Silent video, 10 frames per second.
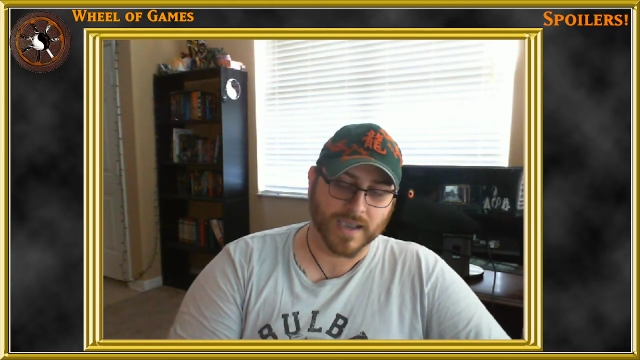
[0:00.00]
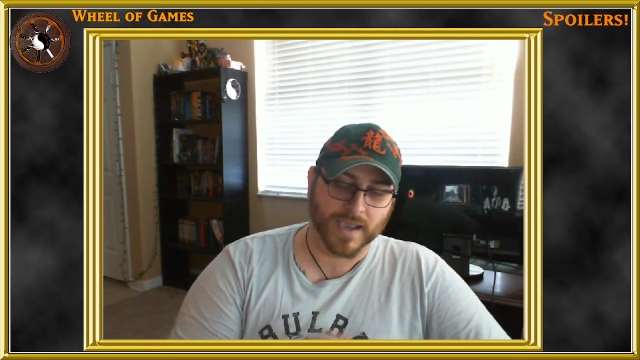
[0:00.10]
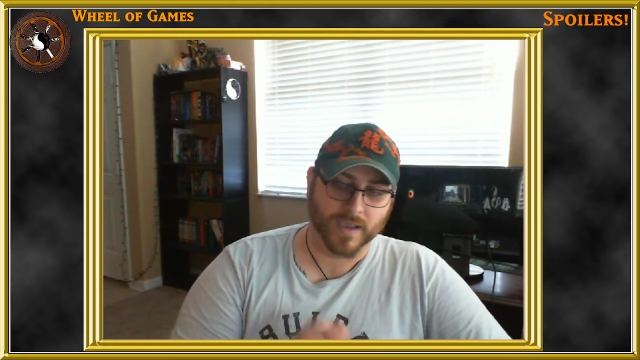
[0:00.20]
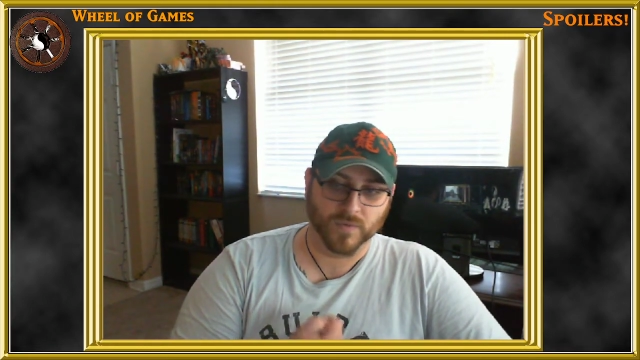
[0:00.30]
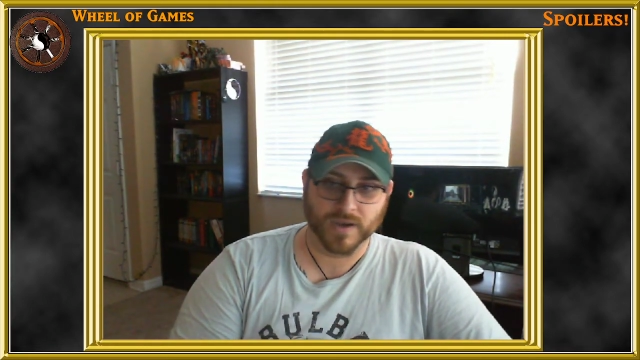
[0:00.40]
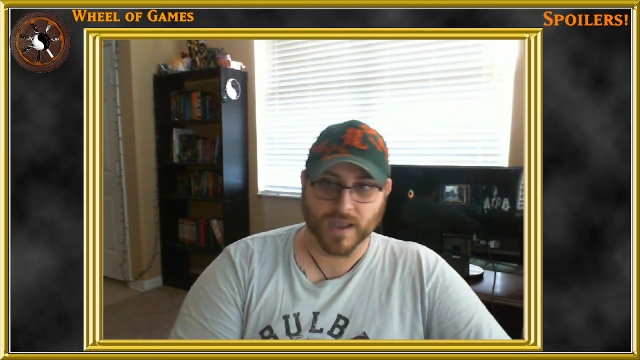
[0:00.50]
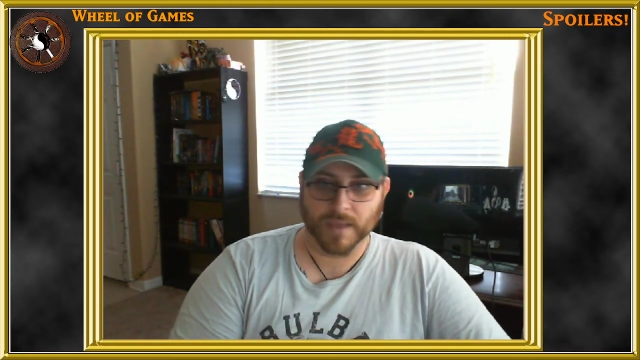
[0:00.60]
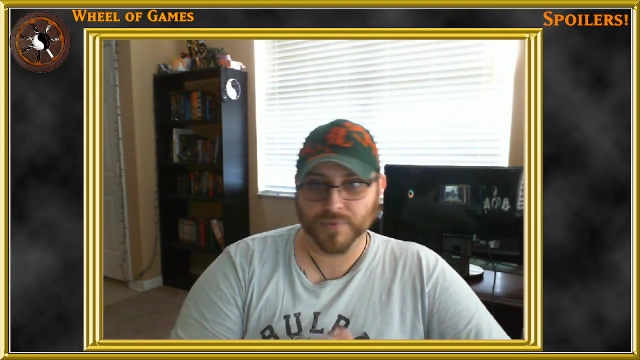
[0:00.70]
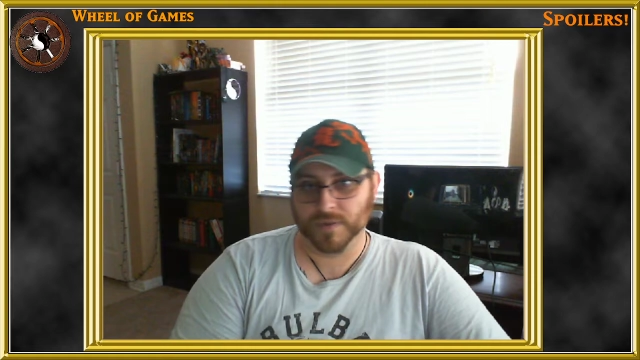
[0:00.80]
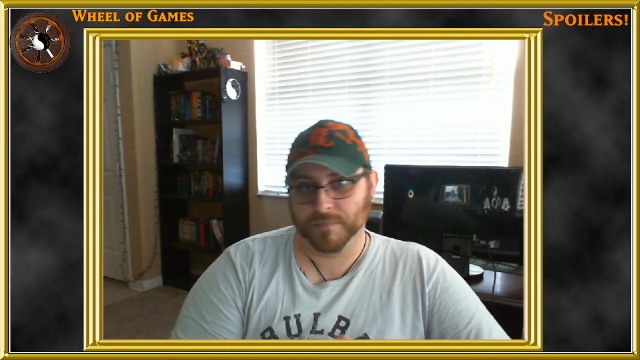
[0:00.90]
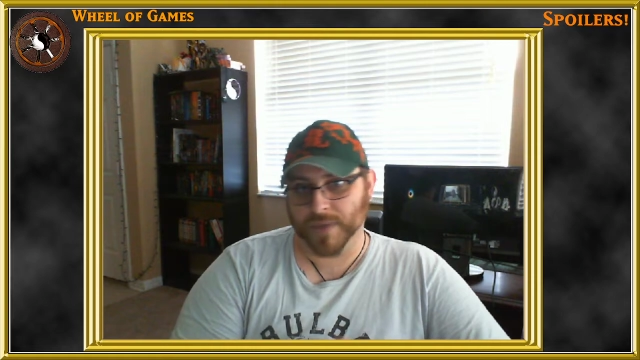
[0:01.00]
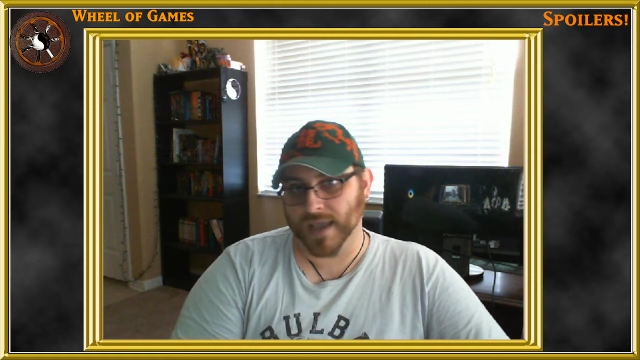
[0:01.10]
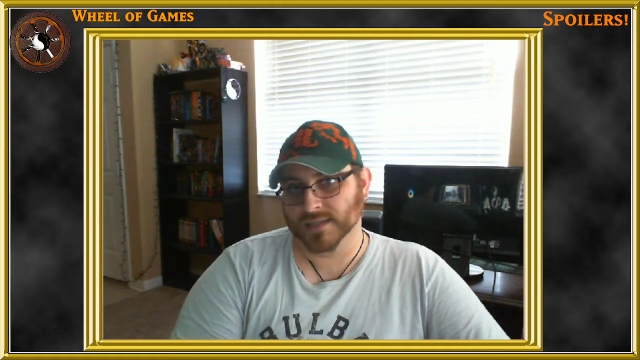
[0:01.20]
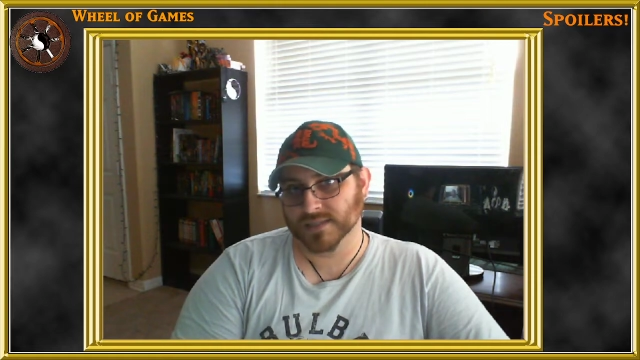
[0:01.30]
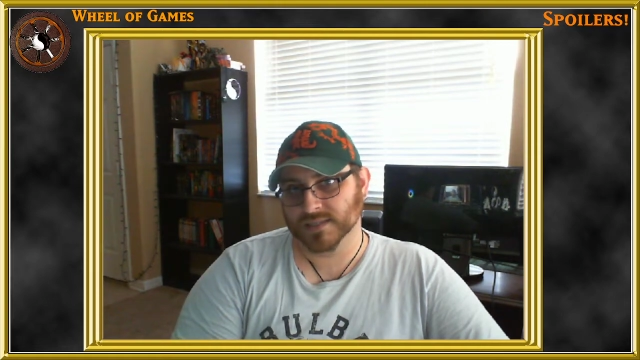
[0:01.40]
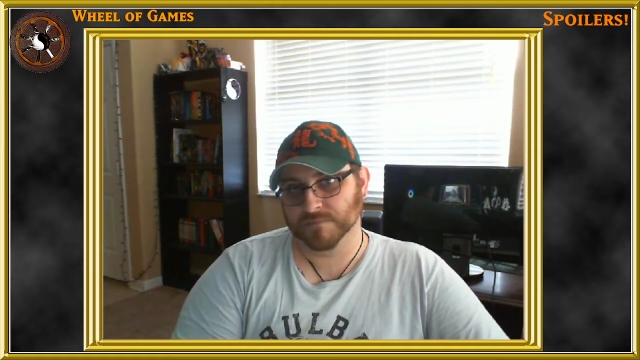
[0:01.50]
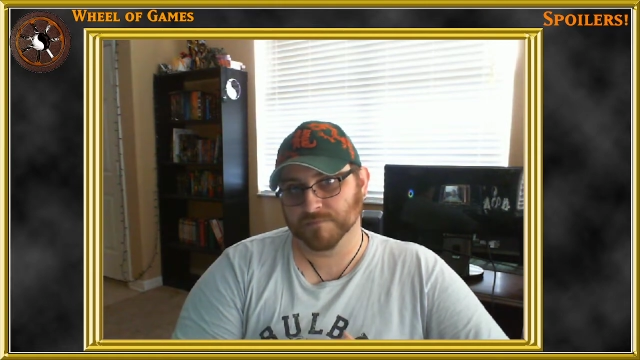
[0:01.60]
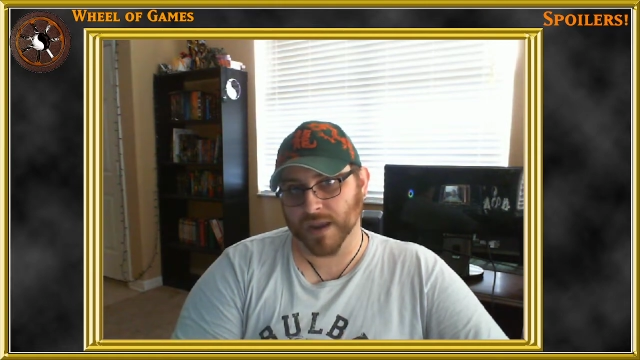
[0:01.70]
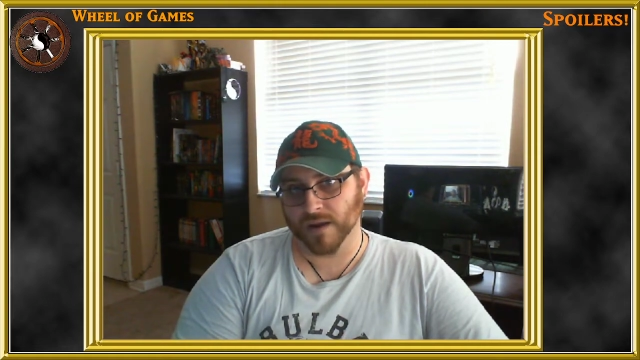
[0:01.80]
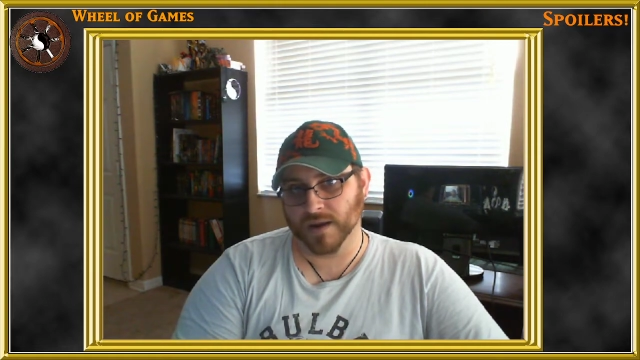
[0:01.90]
I would not put it
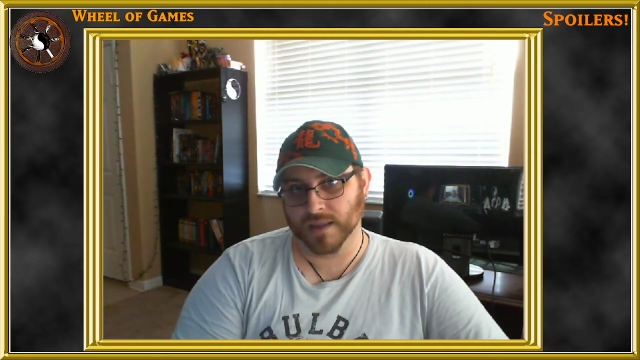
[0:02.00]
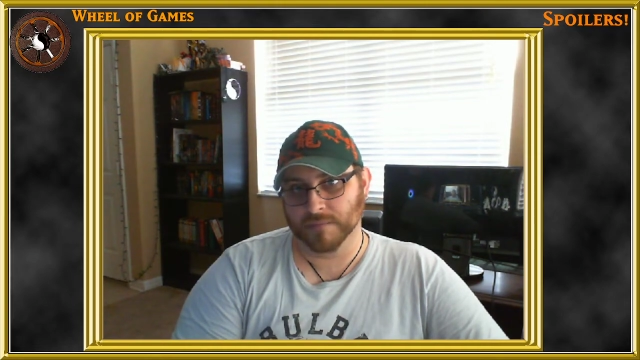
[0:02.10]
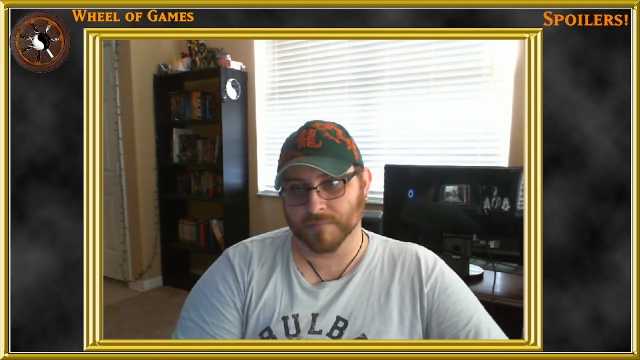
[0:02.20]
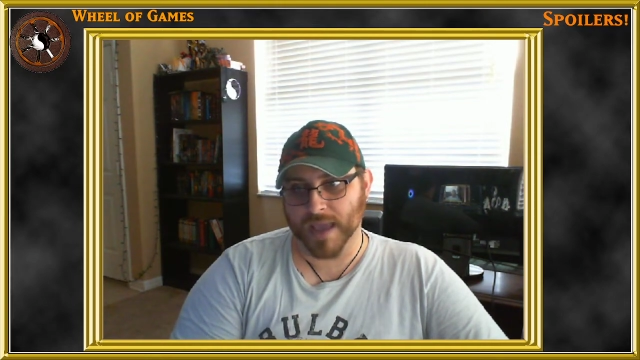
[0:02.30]
past Perrin and